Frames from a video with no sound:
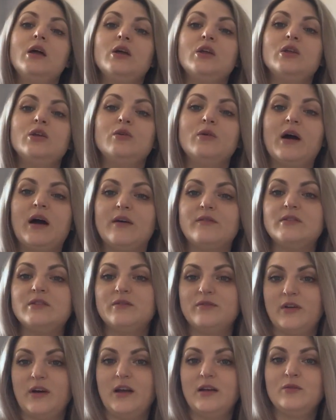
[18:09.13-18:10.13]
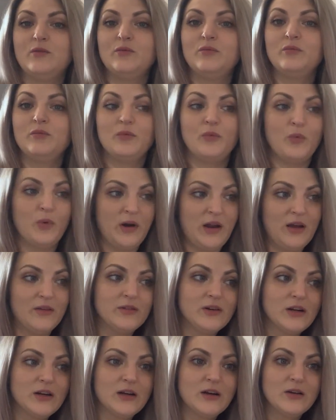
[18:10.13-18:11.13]
You have to find
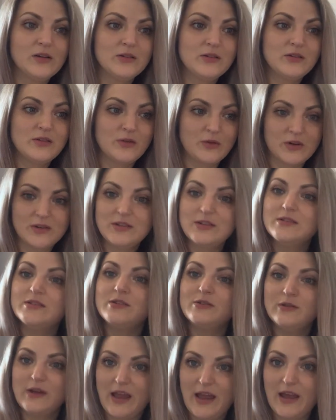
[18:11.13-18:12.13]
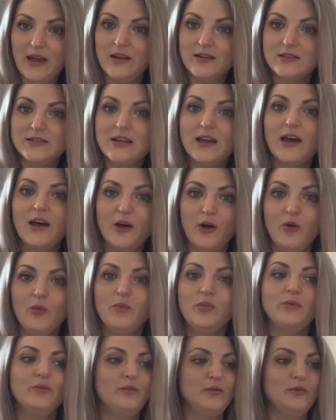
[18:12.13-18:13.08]
whatever sources you can to help